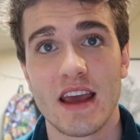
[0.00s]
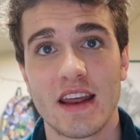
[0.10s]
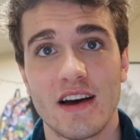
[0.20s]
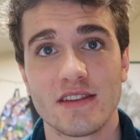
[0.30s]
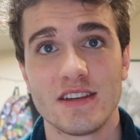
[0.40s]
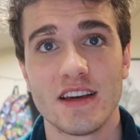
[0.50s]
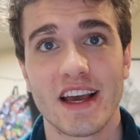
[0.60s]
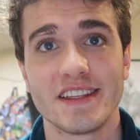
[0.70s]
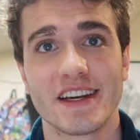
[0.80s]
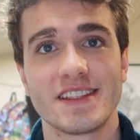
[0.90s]
and I'll see you
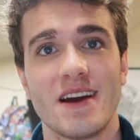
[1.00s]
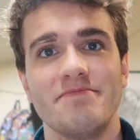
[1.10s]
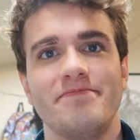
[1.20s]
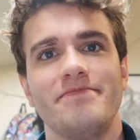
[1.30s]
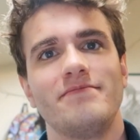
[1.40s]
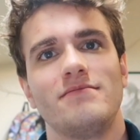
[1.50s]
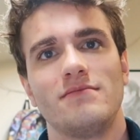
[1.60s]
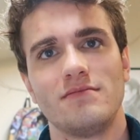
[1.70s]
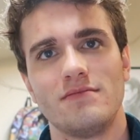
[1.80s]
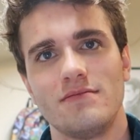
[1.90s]
guys next time.
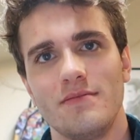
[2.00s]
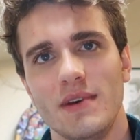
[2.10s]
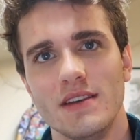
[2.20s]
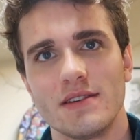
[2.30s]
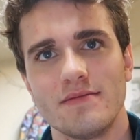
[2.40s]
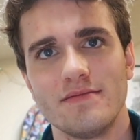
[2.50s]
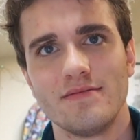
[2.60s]
Peace.